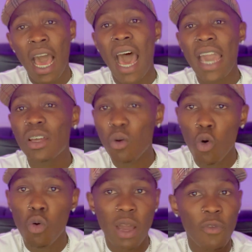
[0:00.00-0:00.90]
Either
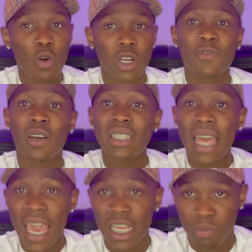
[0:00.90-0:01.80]
or, my Forex funds
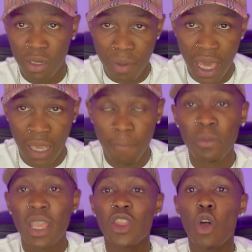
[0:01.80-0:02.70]
has been paid.
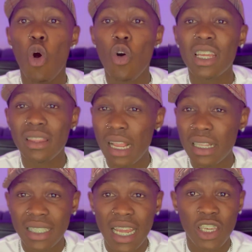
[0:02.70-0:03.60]
The only thing
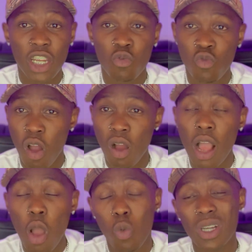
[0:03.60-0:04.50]
that they did wrong
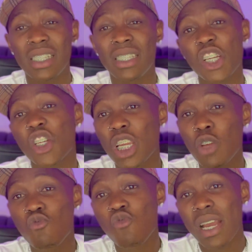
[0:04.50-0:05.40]
was essentially
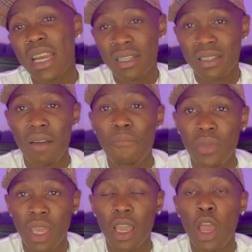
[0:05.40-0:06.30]
running
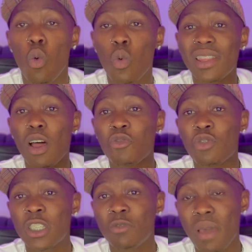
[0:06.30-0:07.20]
something without
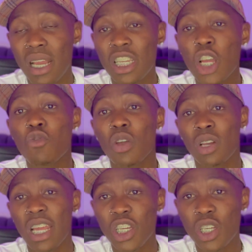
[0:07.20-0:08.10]
respecting
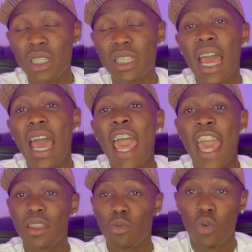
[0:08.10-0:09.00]
regulations
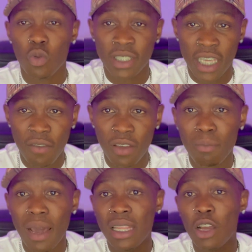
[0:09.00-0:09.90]
and the rules given
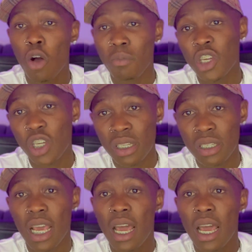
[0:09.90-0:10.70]
by the commissions,